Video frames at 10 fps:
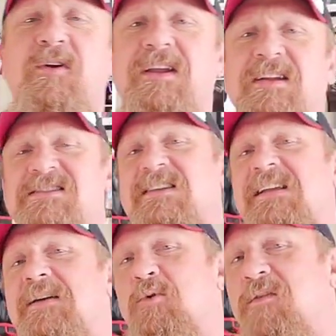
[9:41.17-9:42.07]
to get a
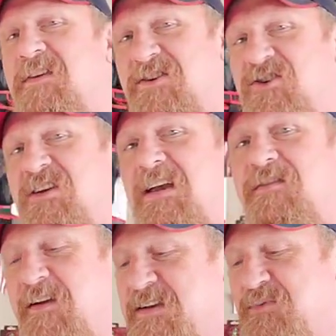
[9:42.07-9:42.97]
slightly more efficient
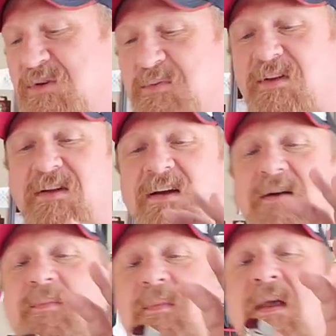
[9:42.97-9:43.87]
shave. It's supposed to be
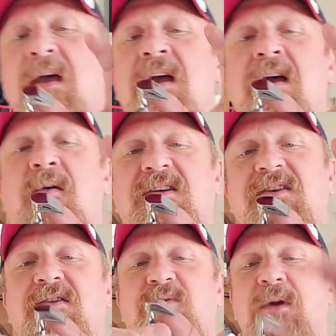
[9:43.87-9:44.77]
the, as you
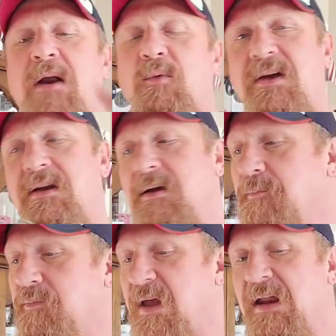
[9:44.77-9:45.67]
know, is what I read.
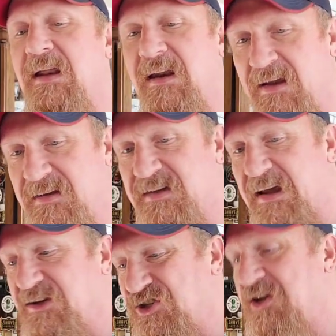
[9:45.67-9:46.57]
And it is
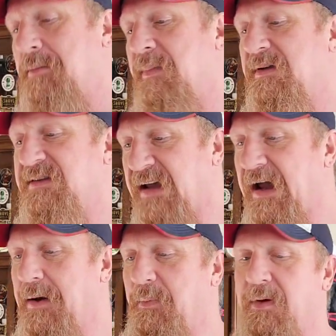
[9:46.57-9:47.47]
a gem
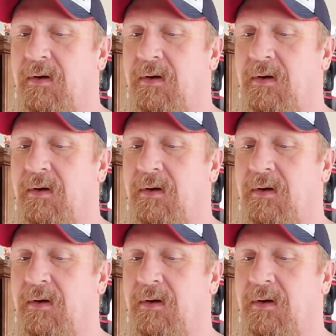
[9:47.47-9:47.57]
type